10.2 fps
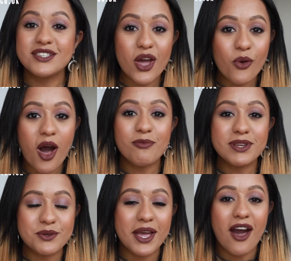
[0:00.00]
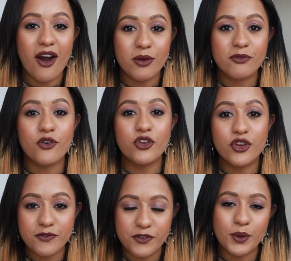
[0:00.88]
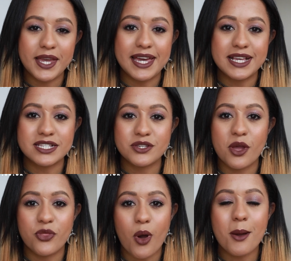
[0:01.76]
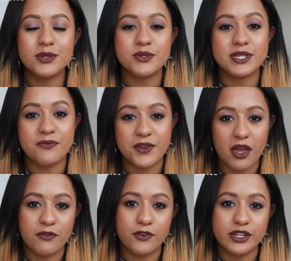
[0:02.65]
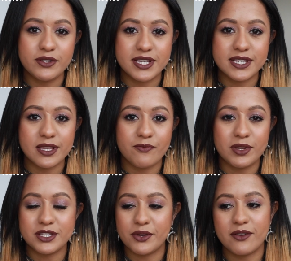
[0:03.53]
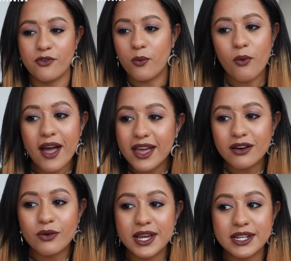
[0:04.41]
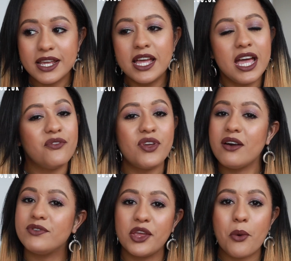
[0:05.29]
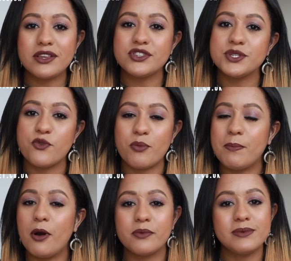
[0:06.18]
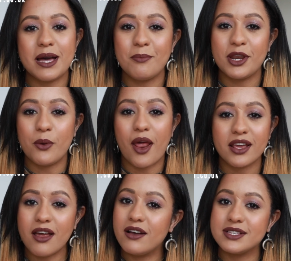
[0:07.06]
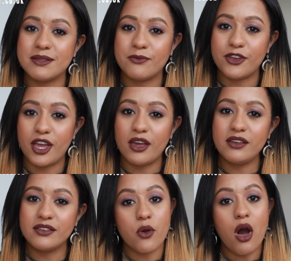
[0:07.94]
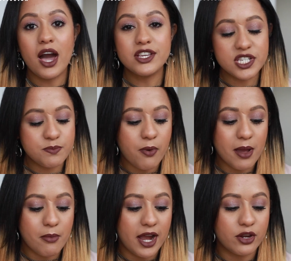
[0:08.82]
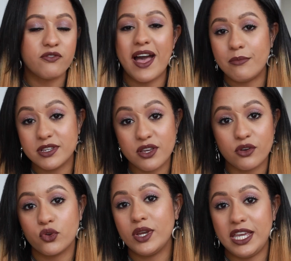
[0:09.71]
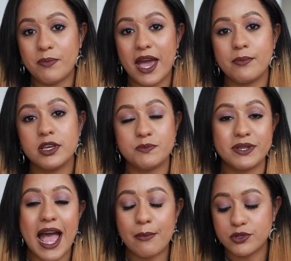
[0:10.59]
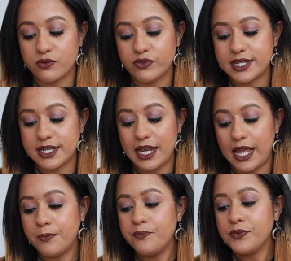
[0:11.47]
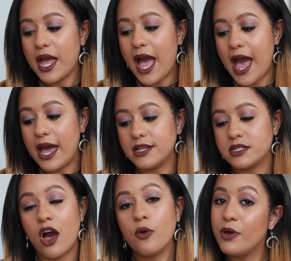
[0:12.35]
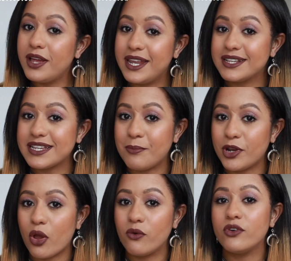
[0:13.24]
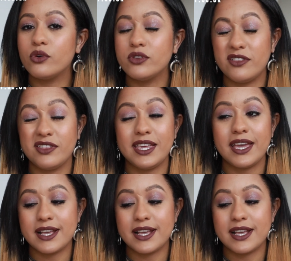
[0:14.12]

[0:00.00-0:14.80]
So I've been doing it at home for a good few years, so I thought I would do this video for you since I've been doing it for a while, and if you have any questions for me, pop them down below and I can answer them for you. So I just buy mine off Amazon or eBay, but it's been Amazon recently, and I'll put a link down below on the